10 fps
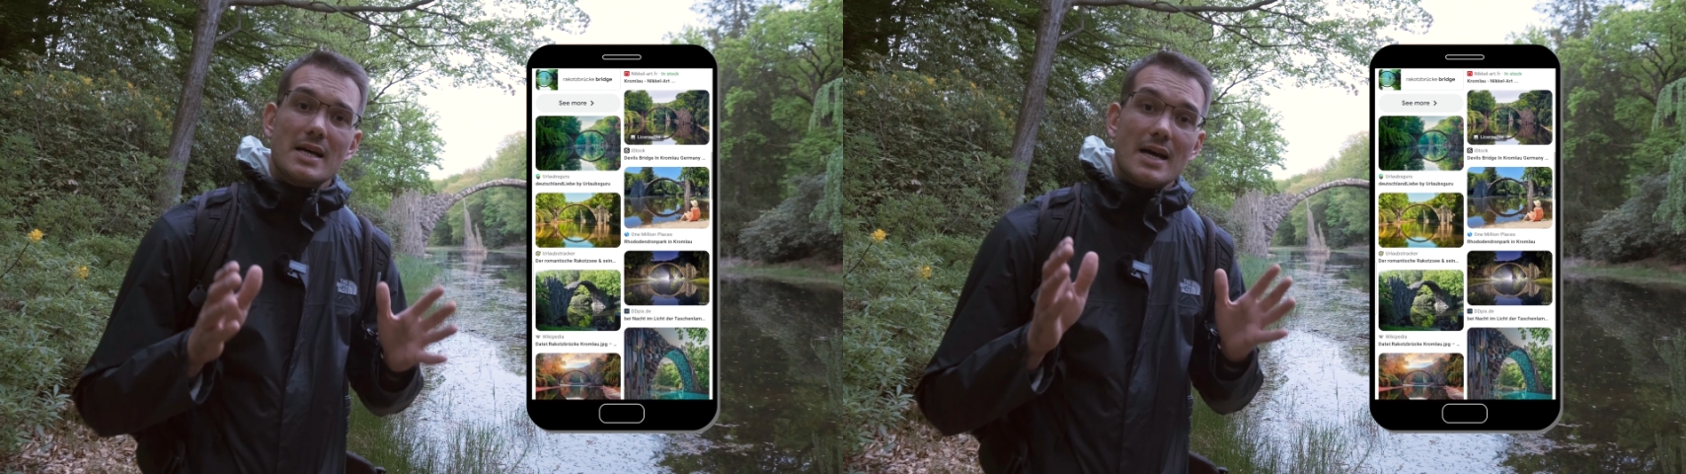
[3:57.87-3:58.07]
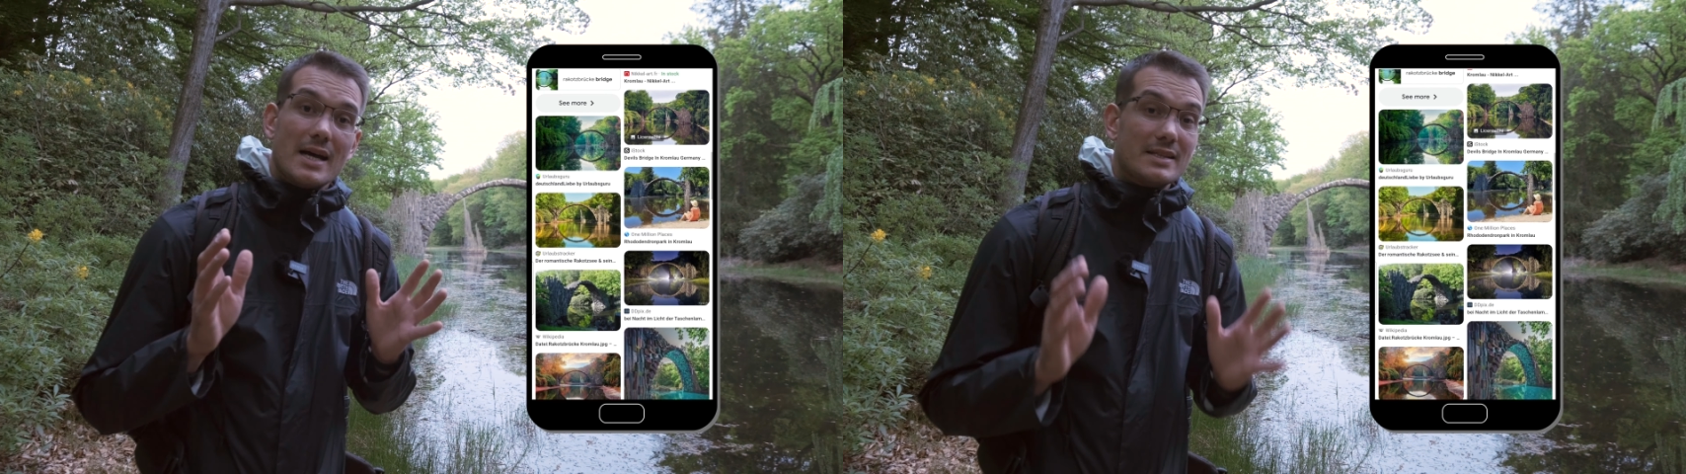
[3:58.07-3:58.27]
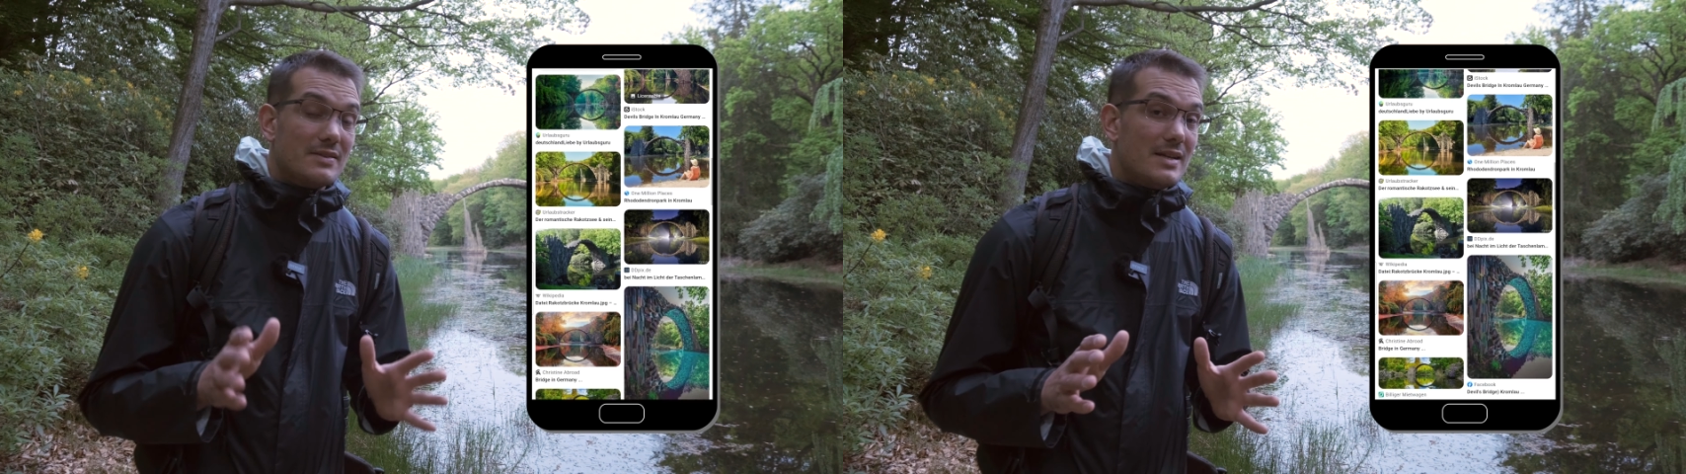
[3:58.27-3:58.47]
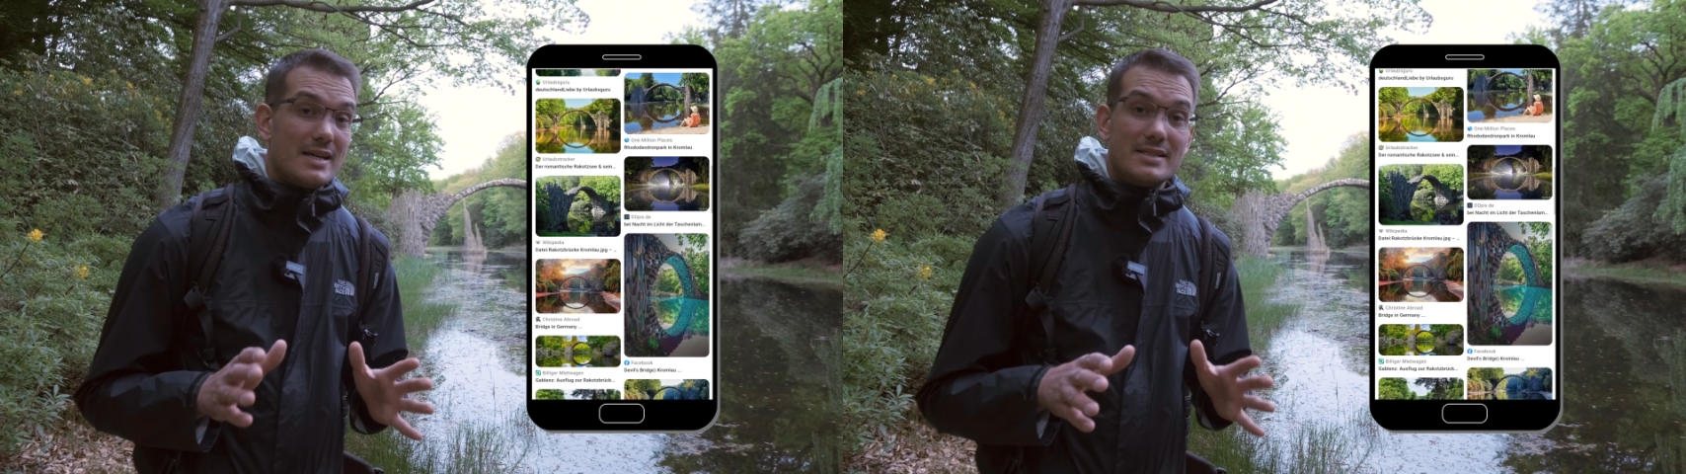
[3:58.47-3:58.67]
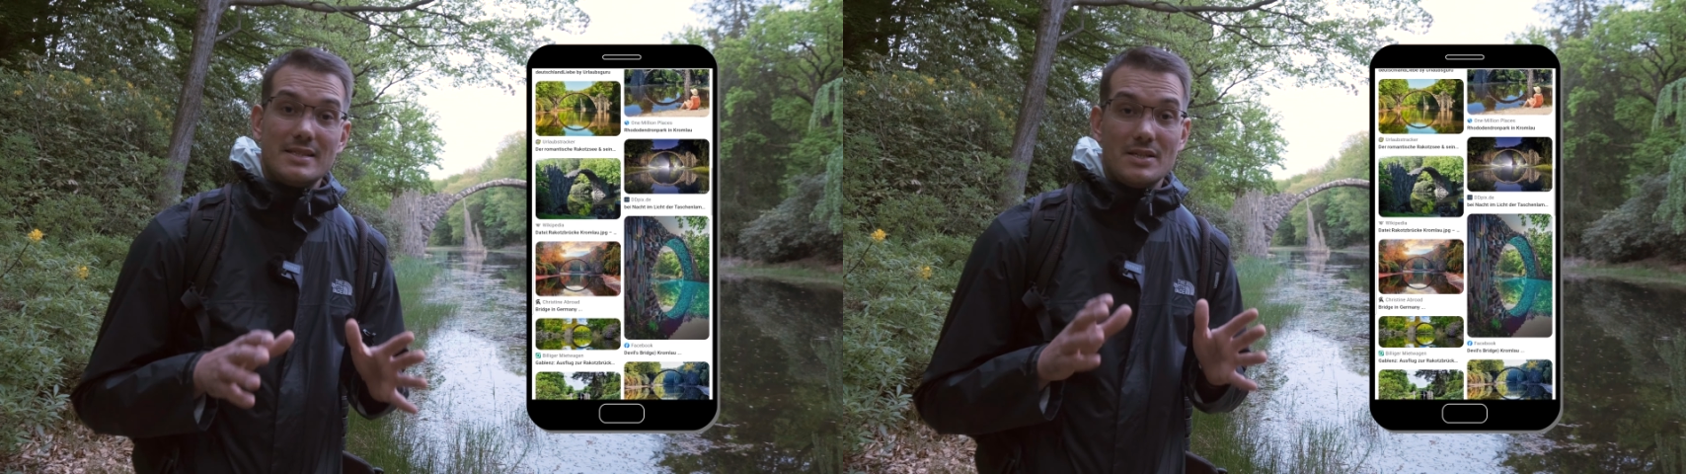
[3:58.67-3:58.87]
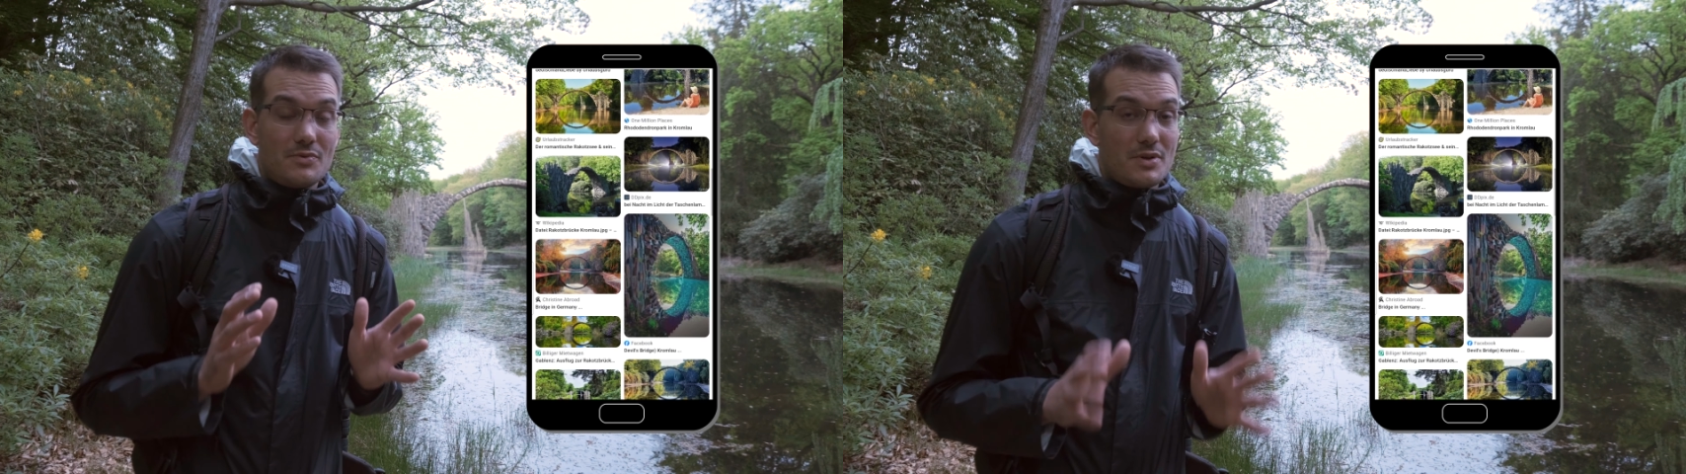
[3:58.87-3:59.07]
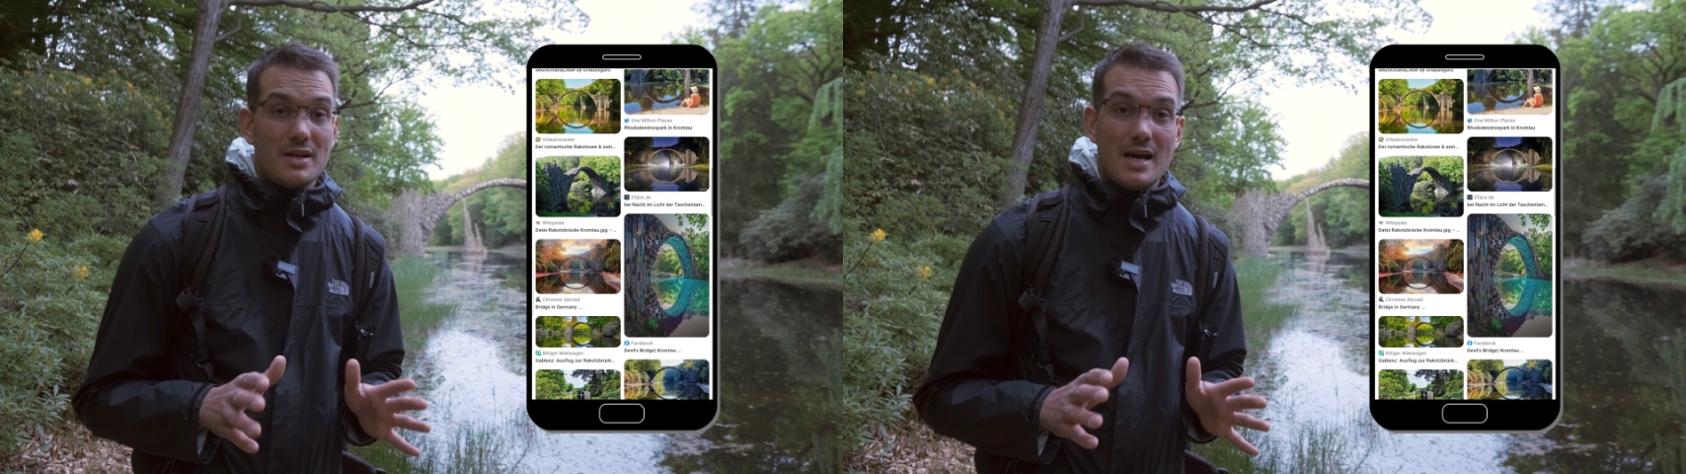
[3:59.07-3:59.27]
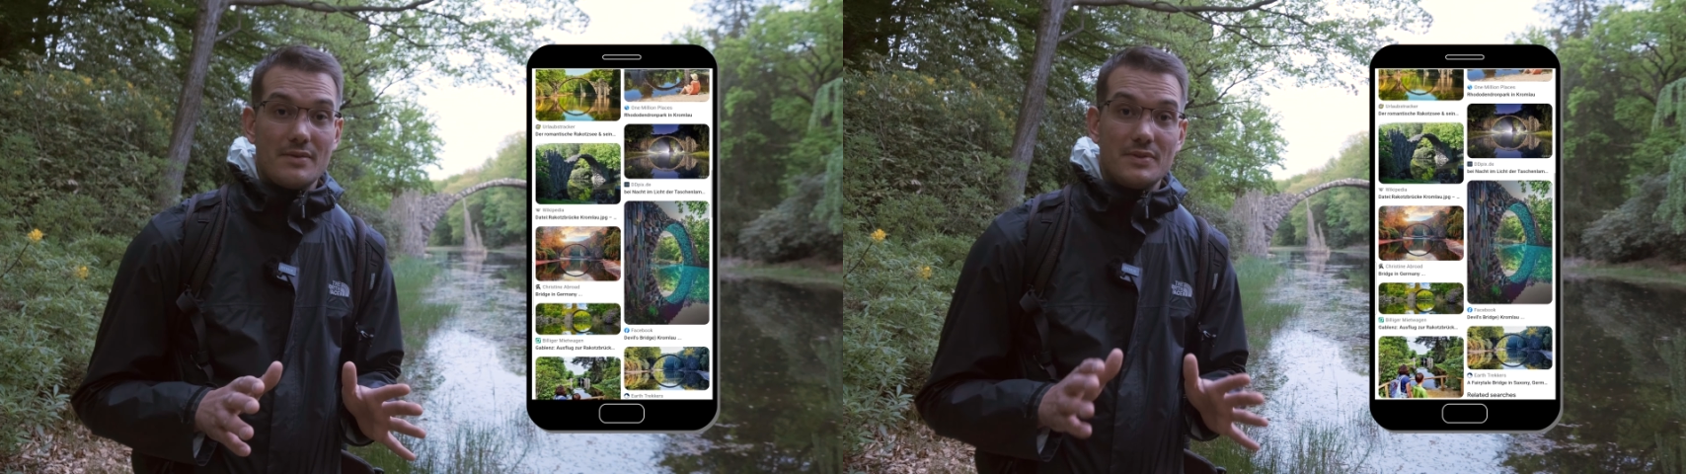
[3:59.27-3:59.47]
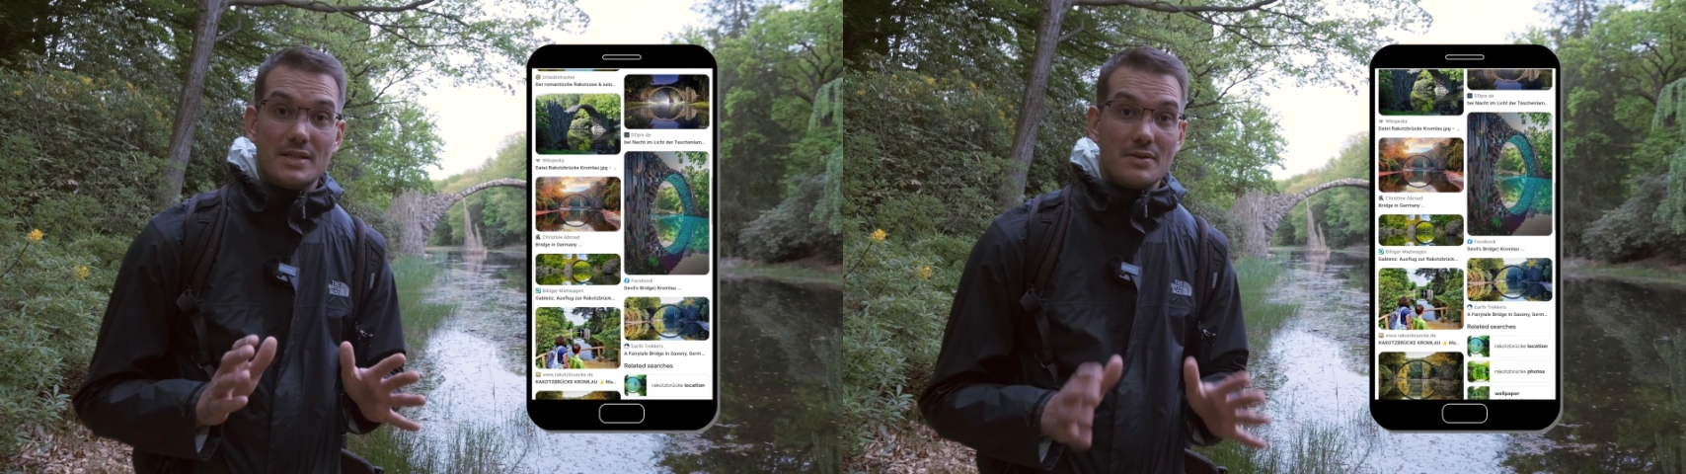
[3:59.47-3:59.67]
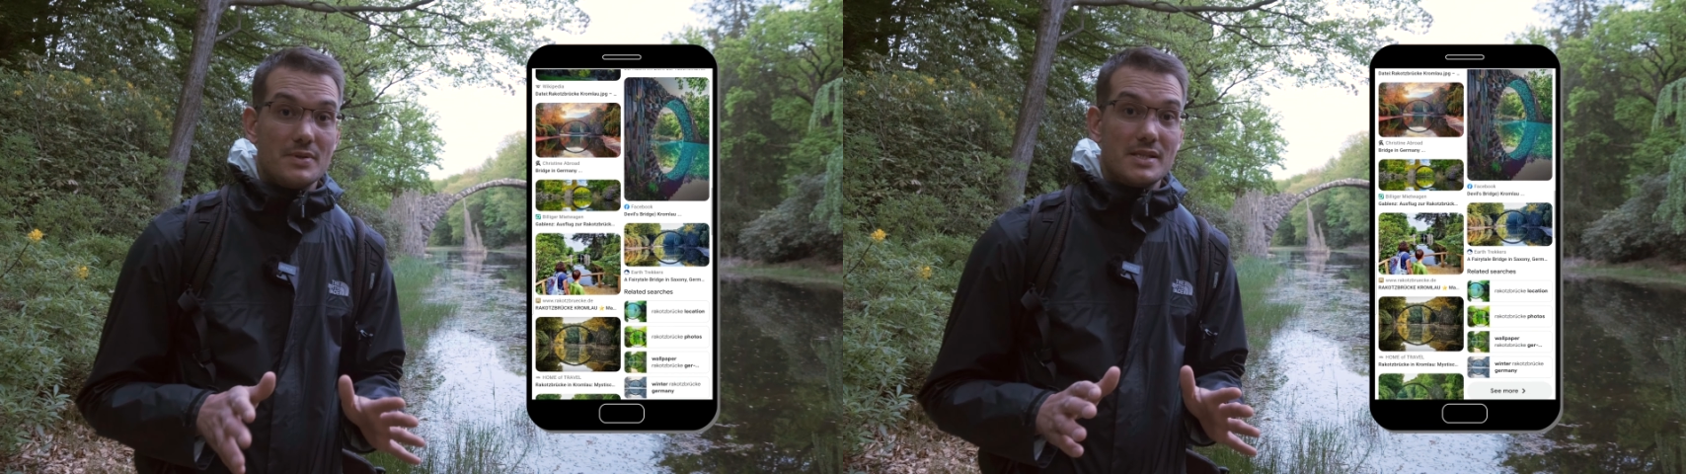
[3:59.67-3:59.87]
at the light in real life,
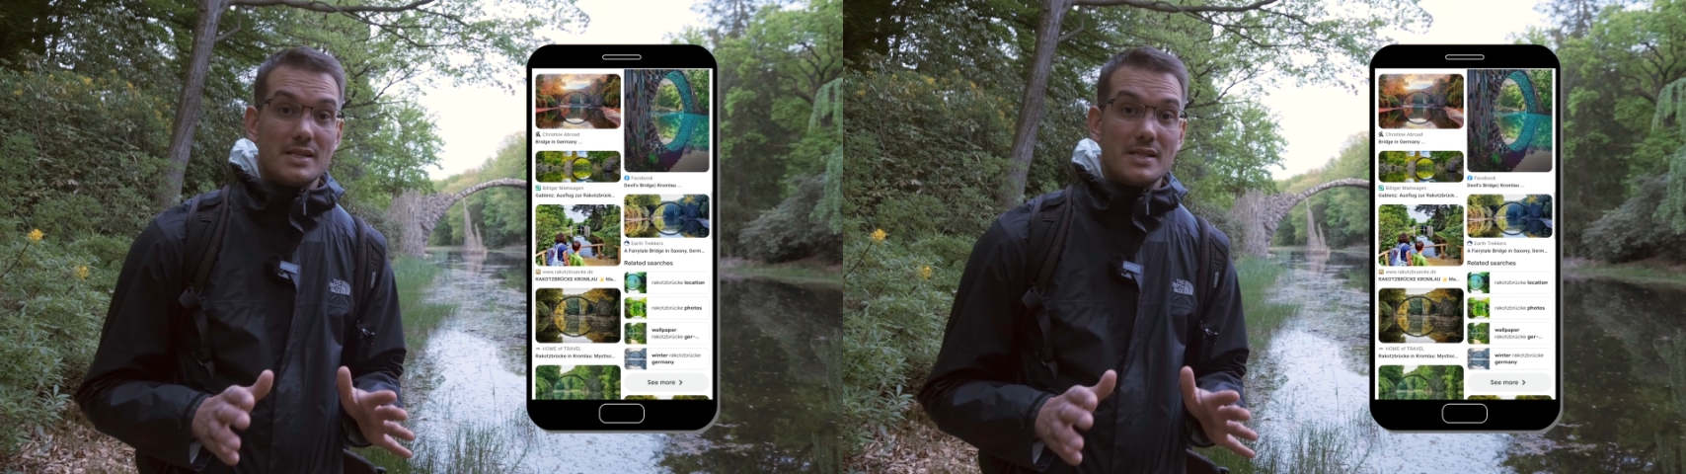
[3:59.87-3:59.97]
there is